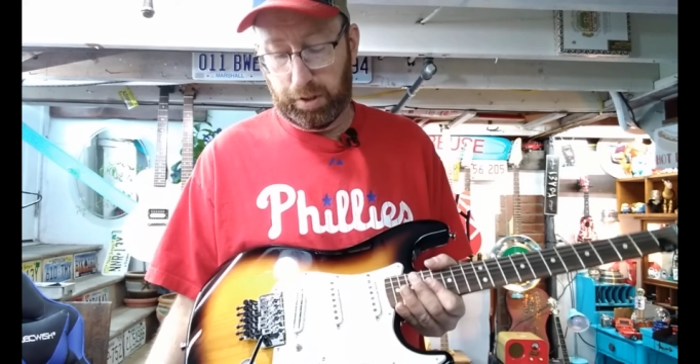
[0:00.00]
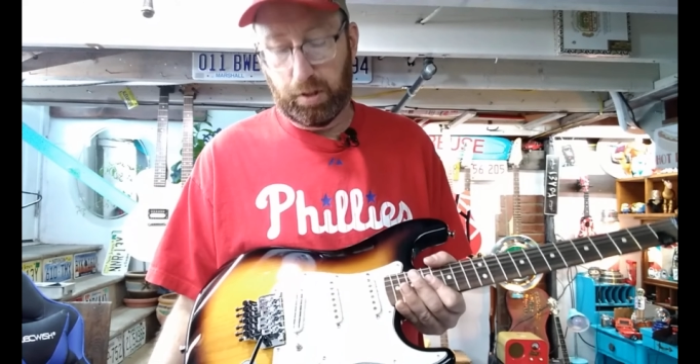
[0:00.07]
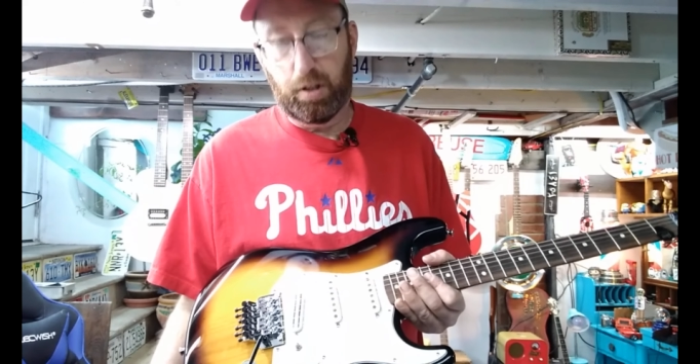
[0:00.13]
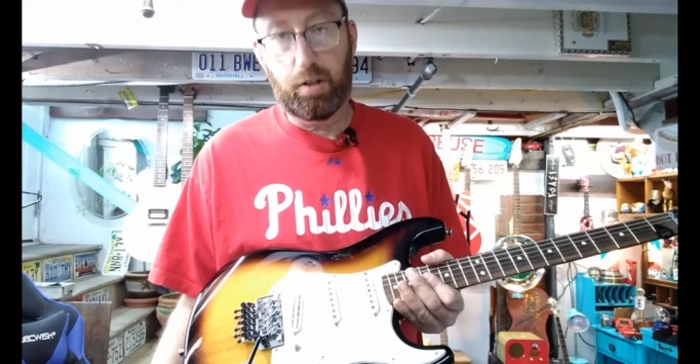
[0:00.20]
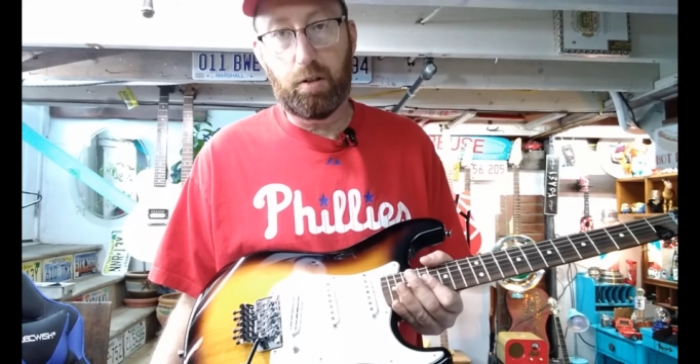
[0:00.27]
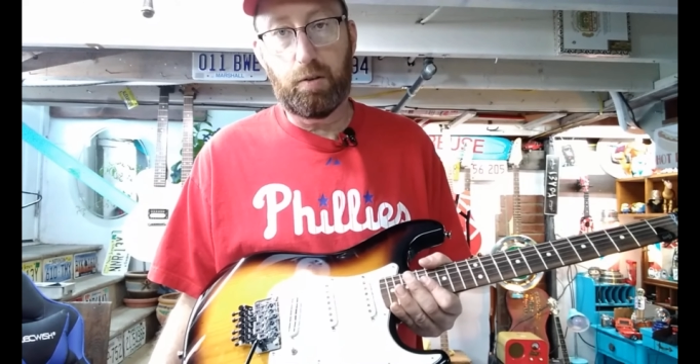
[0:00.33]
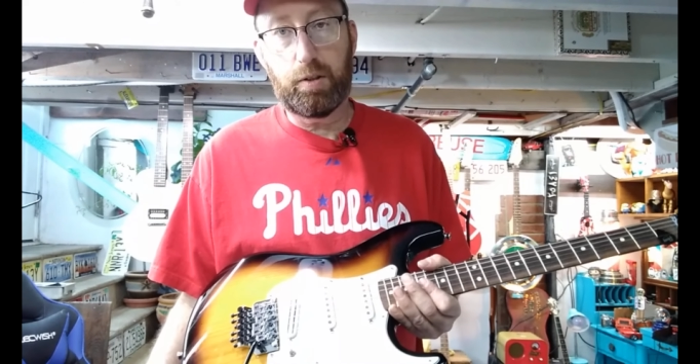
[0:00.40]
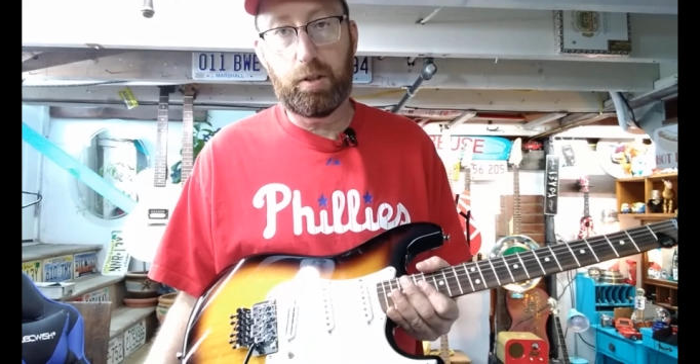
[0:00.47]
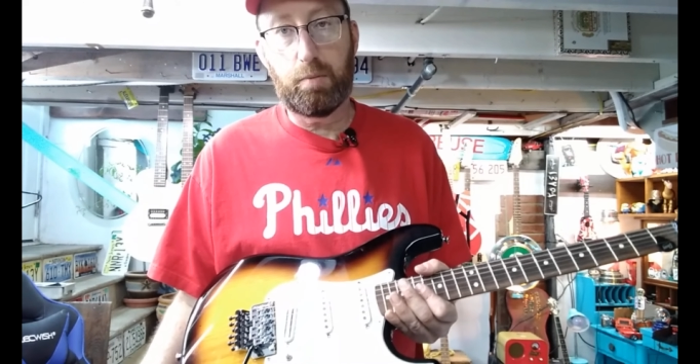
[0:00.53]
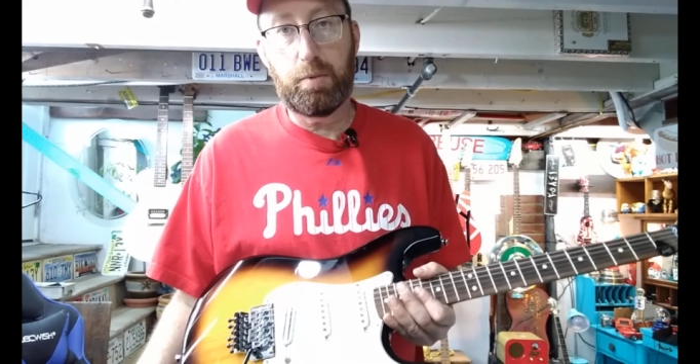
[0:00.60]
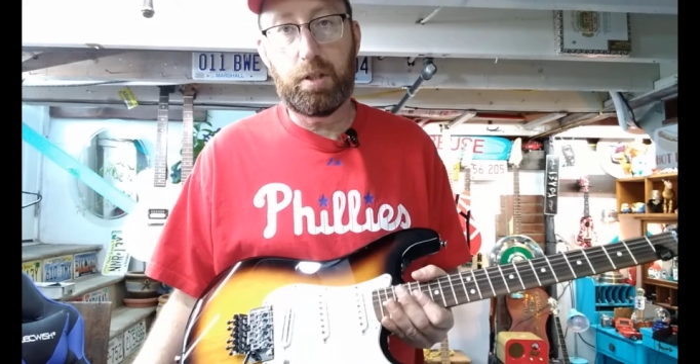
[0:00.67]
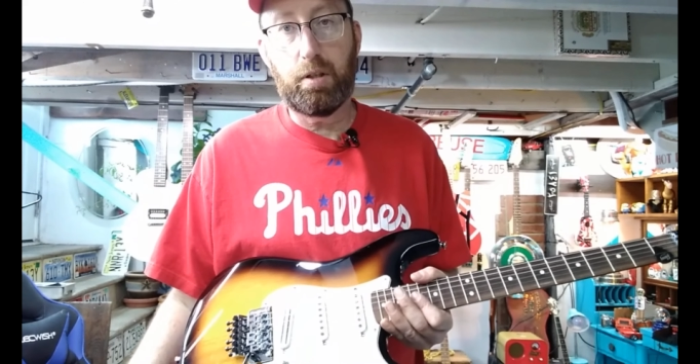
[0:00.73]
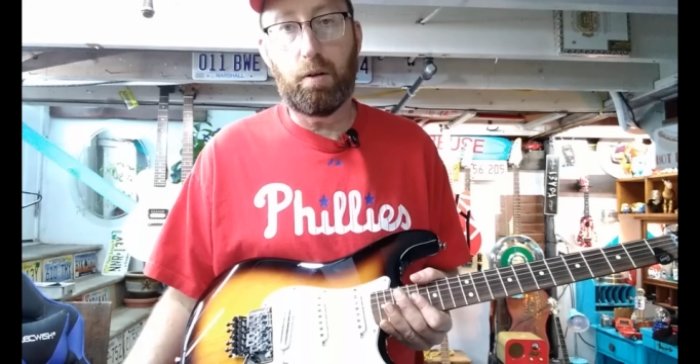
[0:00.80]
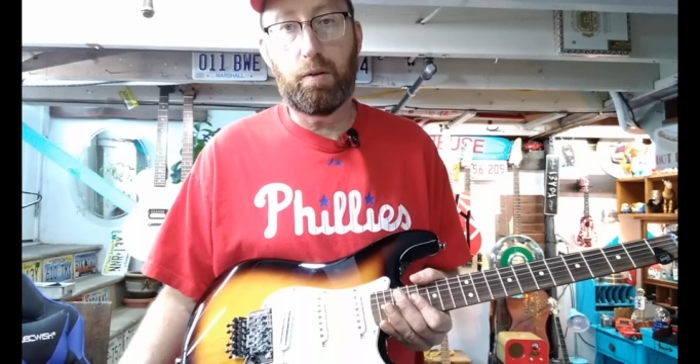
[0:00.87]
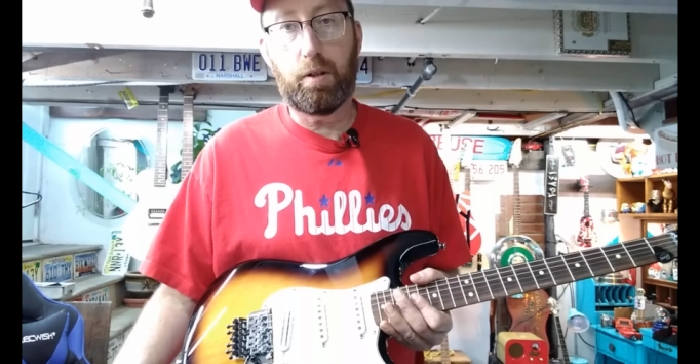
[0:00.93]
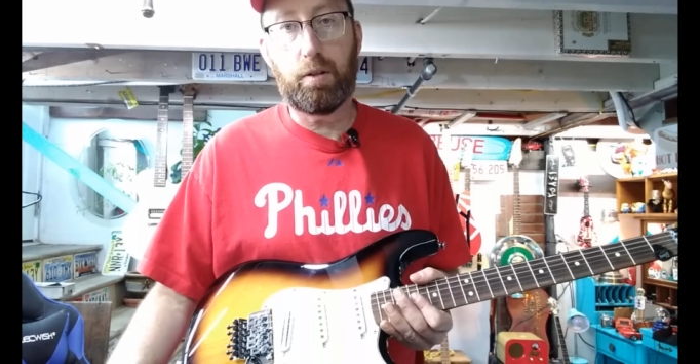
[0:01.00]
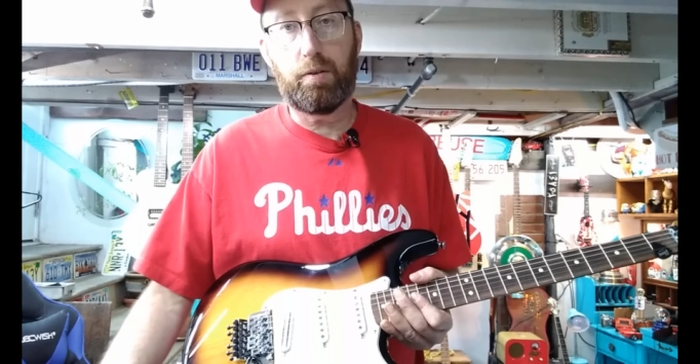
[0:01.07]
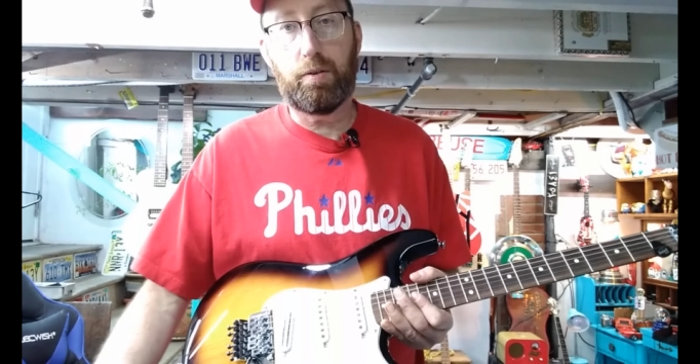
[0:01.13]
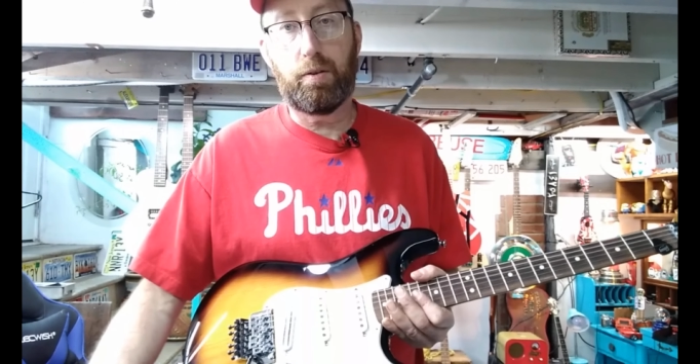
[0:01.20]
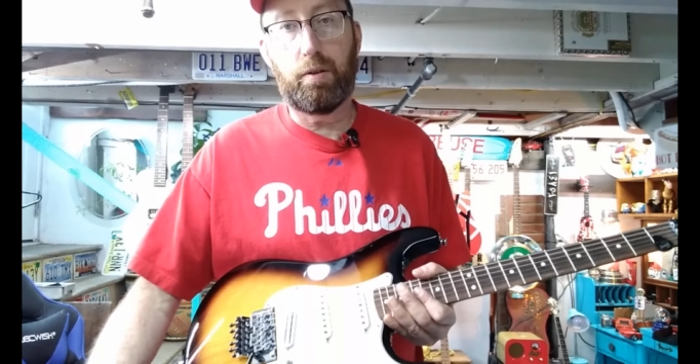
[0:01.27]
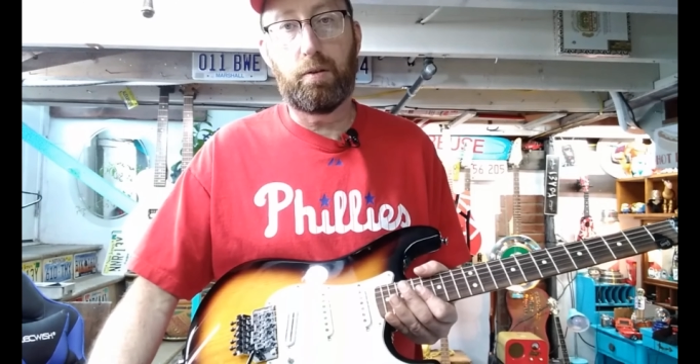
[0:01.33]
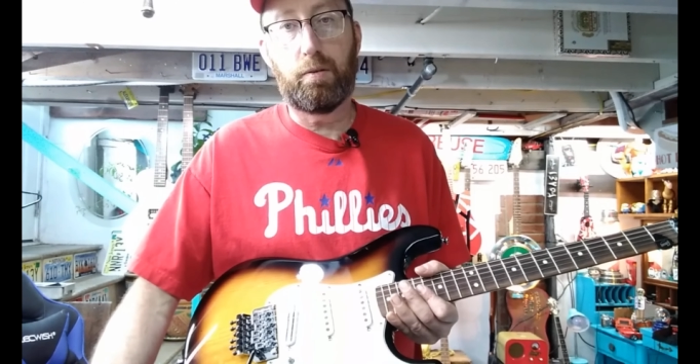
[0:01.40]
they're going to be going
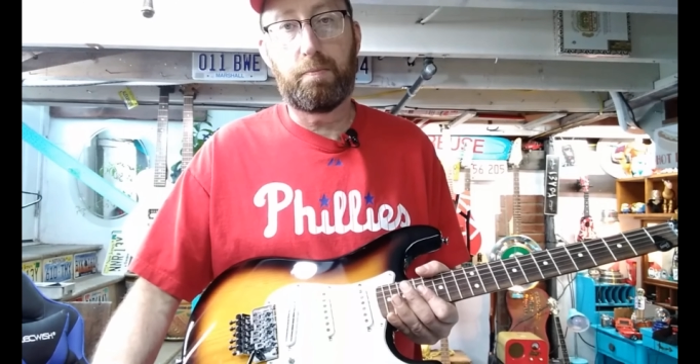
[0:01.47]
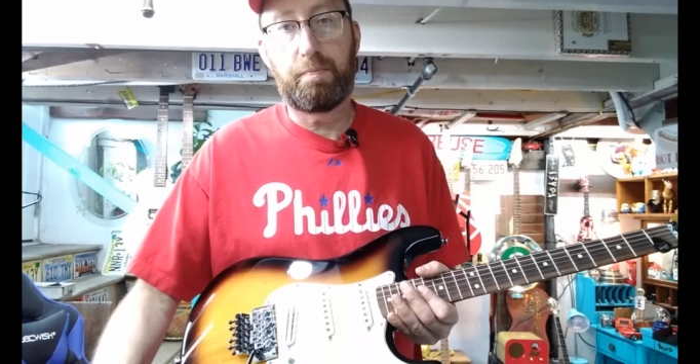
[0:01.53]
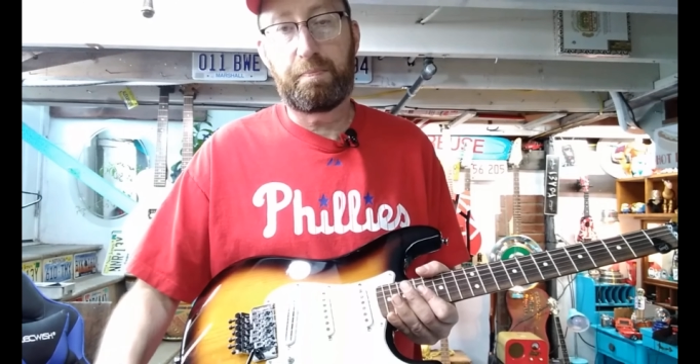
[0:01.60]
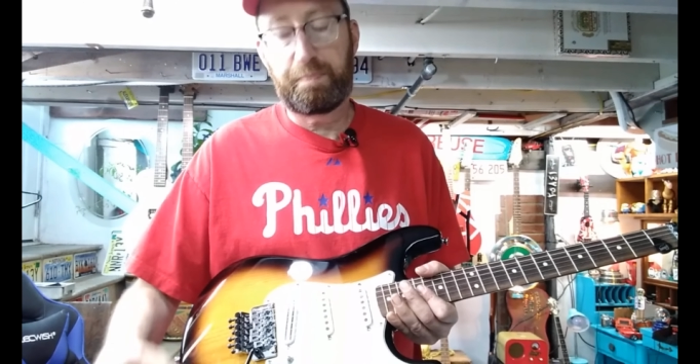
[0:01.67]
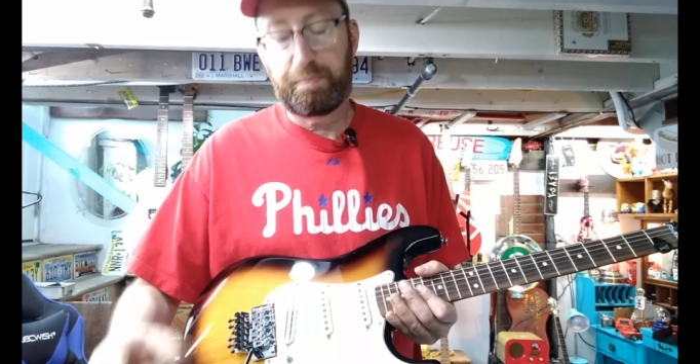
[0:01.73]
through